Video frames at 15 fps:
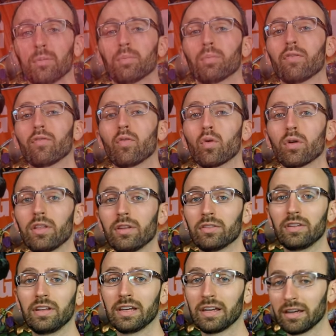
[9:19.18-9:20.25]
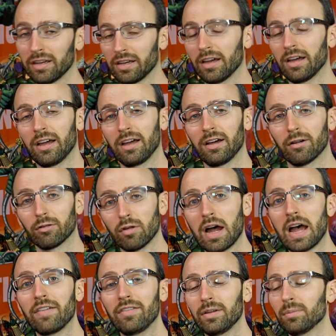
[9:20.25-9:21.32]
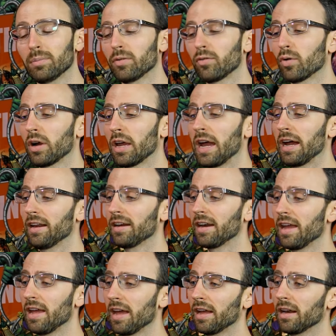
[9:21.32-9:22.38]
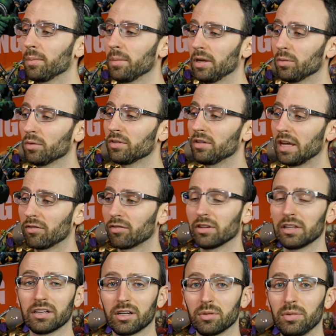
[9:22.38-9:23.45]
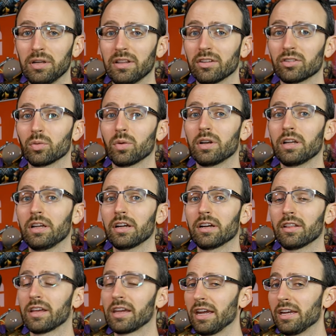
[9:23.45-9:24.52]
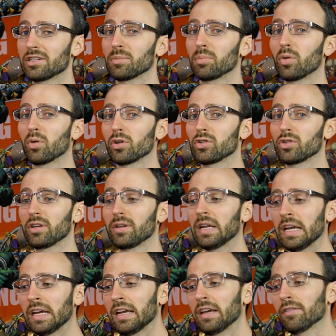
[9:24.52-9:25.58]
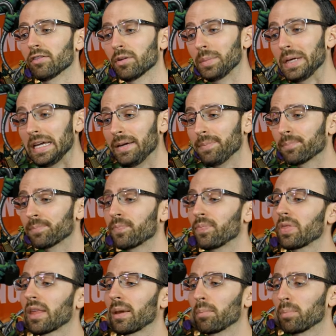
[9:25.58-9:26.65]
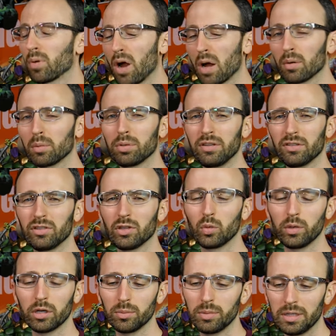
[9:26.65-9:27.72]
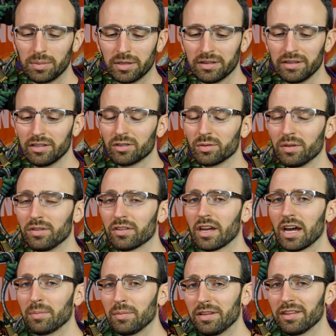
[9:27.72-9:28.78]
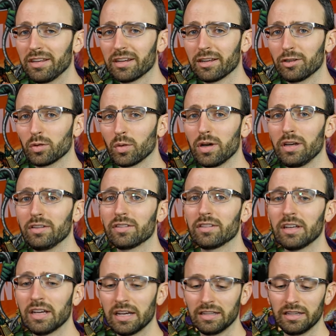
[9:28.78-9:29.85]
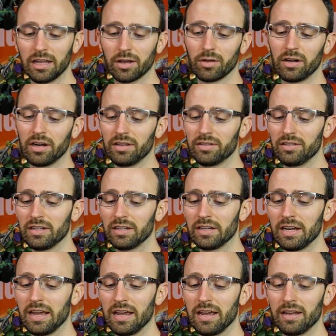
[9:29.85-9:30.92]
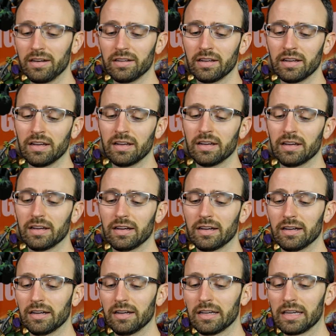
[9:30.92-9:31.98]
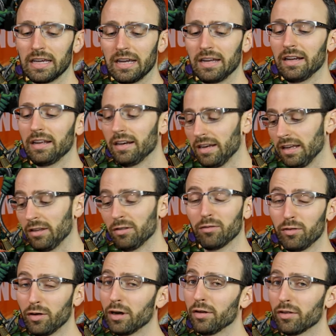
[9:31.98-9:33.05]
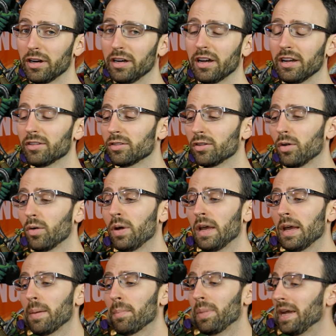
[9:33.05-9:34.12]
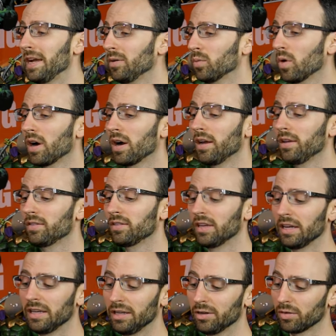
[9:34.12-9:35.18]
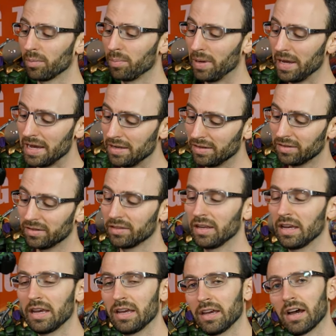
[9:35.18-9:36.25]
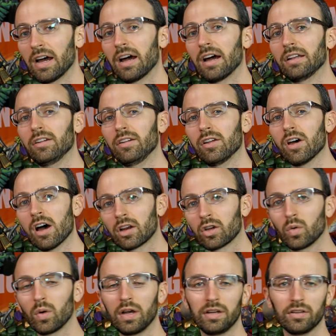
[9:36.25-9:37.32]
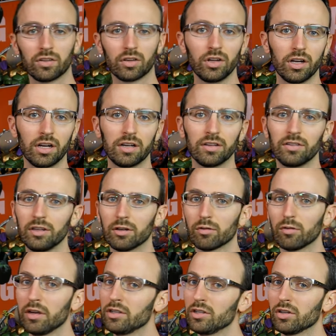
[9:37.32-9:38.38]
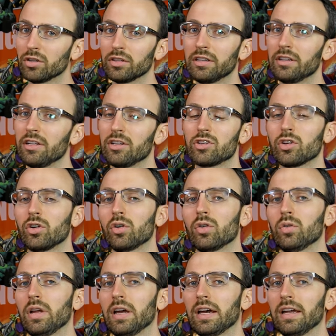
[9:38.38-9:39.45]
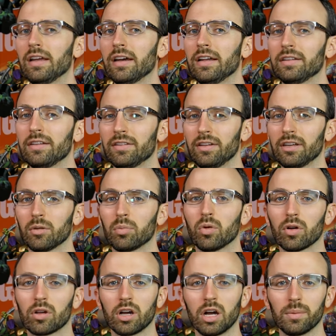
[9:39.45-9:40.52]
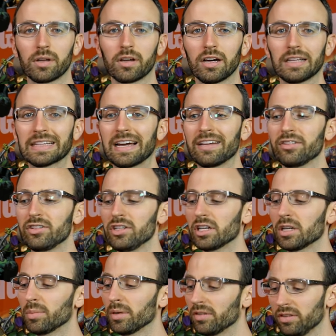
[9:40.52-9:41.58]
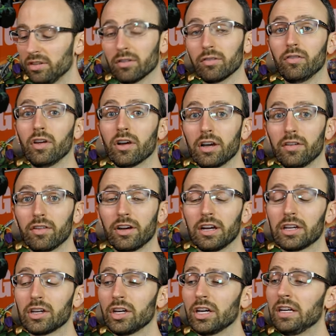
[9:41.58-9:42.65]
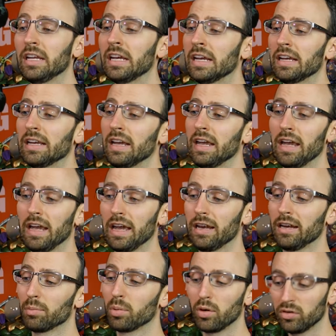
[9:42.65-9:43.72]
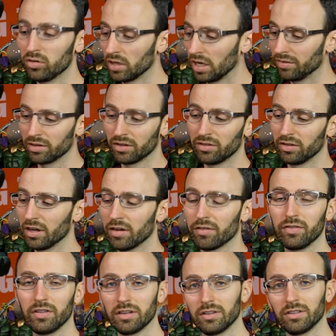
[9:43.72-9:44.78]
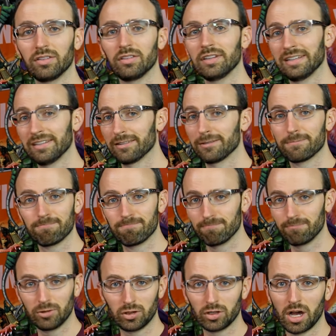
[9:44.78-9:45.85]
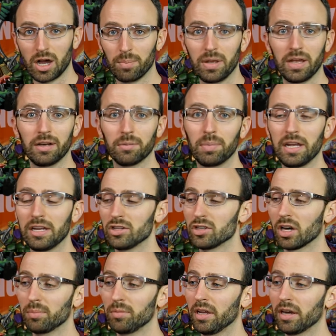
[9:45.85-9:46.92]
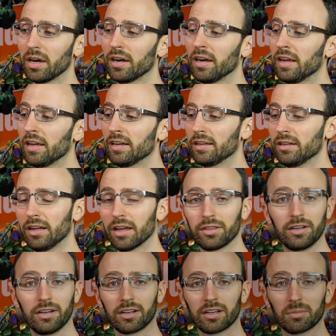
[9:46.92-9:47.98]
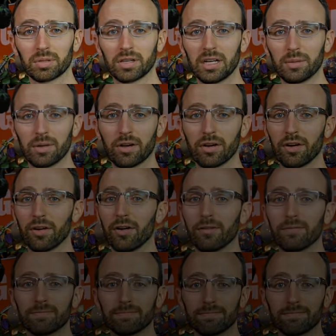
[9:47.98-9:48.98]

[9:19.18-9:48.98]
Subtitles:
Before this thing arrived and before I had it in hand, I mean, it was definitely going to be this one here, the geisha portrait for me. Probably still will be, but this one's got me thinking twice now that I see it in hand again, and it's very, very nice. So paint wise, you know, the base, not quite as good as the original that they showed at Singapore Comic Con last year, but still very, very good. And Poison Ivy herself is top end paint job there. Nothing to complain about at all.